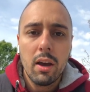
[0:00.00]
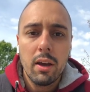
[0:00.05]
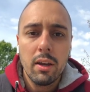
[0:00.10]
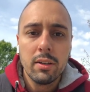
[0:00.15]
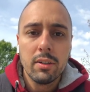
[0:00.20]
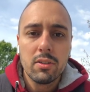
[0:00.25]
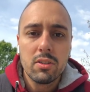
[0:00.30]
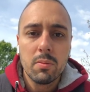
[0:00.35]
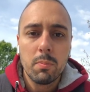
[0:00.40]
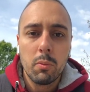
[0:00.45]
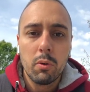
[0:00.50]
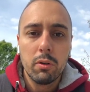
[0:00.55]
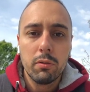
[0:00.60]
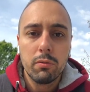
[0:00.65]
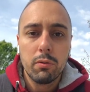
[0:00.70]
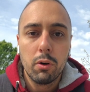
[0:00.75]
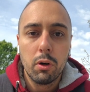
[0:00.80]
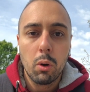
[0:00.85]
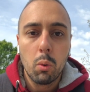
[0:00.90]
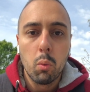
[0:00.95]
in the support
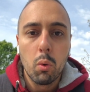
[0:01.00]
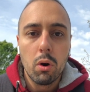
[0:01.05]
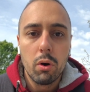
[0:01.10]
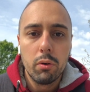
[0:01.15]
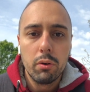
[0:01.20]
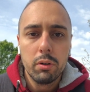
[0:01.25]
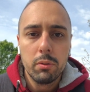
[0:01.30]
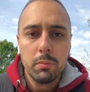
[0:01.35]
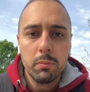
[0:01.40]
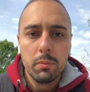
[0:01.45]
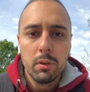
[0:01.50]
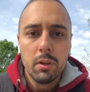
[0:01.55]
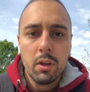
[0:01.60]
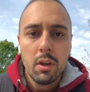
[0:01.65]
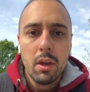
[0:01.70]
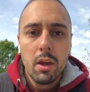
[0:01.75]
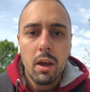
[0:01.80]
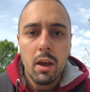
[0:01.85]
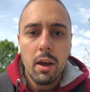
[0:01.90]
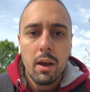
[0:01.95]
for quorum,
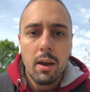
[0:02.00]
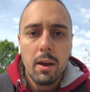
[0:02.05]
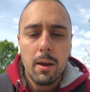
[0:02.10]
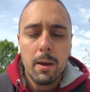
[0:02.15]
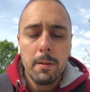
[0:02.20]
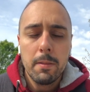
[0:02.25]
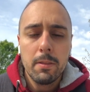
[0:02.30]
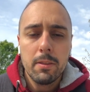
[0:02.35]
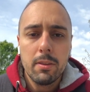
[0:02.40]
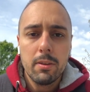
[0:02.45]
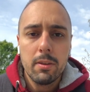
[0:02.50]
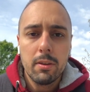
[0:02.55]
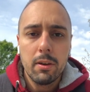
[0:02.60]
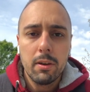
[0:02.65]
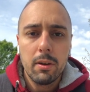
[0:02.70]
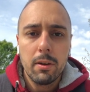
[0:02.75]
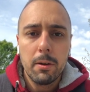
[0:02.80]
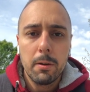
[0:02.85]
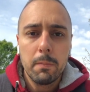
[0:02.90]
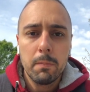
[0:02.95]
and
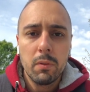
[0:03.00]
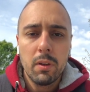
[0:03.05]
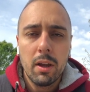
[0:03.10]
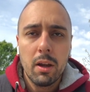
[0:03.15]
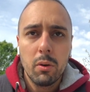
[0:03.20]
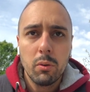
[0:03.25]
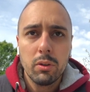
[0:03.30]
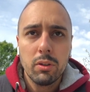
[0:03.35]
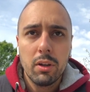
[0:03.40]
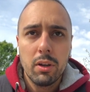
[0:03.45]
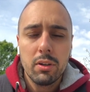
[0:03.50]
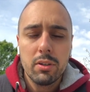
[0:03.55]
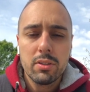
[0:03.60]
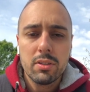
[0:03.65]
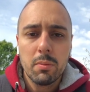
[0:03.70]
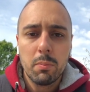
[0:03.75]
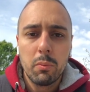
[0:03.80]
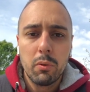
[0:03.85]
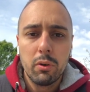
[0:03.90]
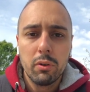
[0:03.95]
now they're
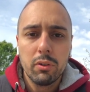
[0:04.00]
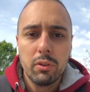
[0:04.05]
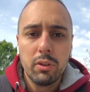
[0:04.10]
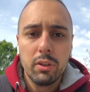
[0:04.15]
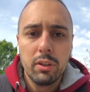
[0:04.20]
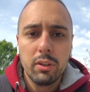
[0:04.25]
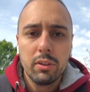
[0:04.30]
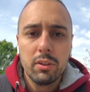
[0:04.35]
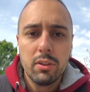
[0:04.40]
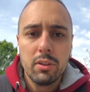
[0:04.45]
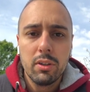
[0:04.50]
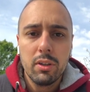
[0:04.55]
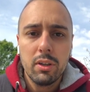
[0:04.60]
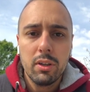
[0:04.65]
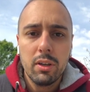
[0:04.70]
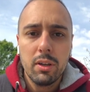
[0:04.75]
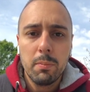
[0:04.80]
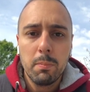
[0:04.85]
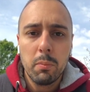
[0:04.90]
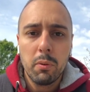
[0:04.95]
supporting
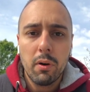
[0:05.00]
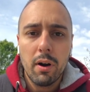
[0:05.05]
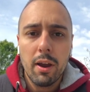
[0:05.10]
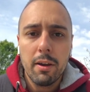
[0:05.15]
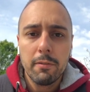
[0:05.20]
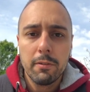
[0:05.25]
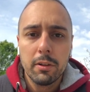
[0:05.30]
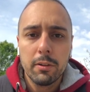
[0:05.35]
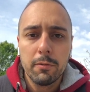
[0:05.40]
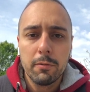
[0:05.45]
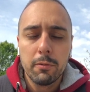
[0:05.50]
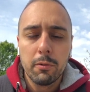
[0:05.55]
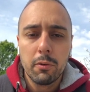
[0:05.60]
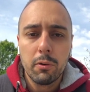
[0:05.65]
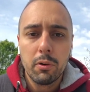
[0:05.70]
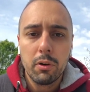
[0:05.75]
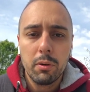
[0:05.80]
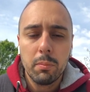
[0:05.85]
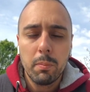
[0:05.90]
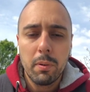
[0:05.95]
the private
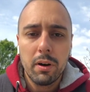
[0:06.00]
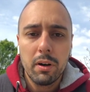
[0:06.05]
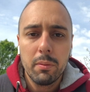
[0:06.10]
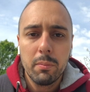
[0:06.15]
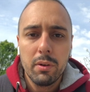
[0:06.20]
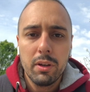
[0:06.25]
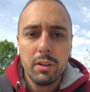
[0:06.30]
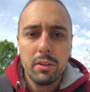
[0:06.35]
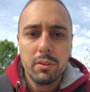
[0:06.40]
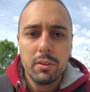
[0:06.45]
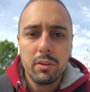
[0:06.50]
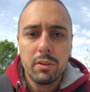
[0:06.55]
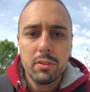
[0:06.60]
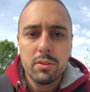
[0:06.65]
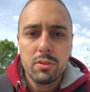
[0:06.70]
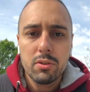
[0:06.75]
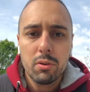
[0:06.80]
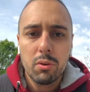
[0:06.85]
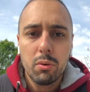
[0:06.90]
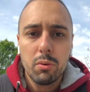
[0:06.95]
for parameters,
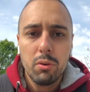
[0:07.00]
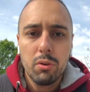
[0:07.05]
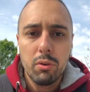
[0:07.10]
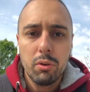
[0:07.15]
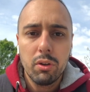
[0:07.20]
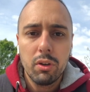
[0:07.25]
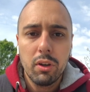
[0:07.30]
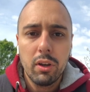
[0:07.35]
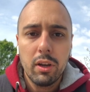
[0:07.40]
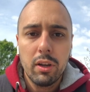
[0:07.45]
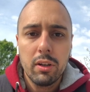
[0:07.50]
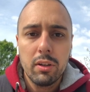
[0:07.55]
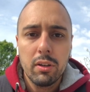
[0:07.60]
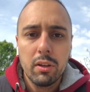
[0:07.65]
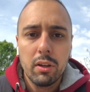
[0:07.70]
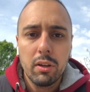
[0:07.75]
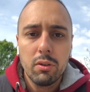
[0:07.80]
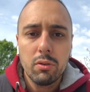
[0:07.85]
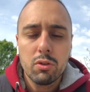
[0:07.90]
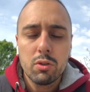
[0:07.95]
so you can
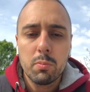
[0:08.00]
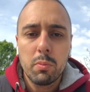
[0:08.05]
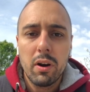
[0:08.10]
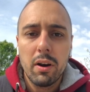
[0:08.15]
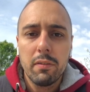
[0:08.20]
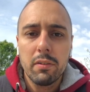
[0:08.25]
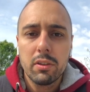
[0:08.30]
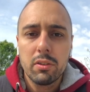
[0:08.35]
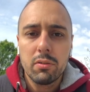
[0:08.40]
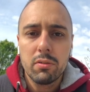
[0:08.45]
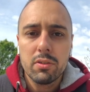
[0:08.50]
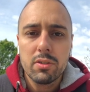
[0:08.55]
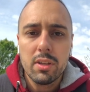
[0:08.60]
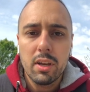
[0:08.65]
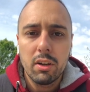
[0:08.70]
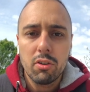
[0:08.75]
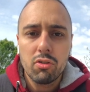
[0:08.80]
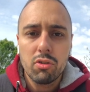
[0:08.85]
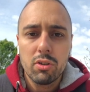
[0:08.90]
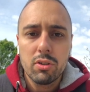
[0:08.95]
use private
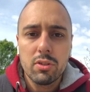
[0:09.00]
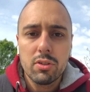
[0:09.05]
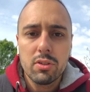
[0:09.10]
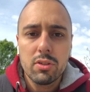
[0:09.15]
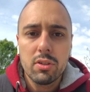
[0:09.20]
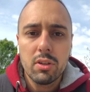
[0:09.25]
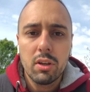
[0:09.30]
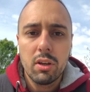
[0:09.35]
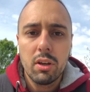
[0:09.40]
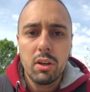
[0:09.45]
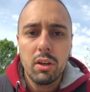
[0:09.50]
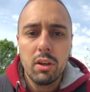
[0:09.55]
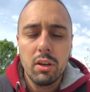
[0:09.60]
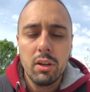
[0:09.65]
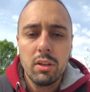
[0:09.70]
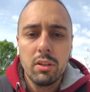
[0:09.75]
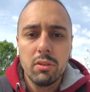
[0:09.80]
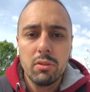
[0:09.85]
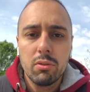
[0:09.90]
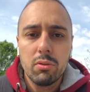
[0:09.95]
transactions
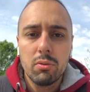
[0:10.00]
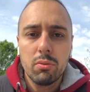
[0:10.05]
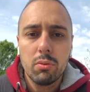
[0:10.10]
in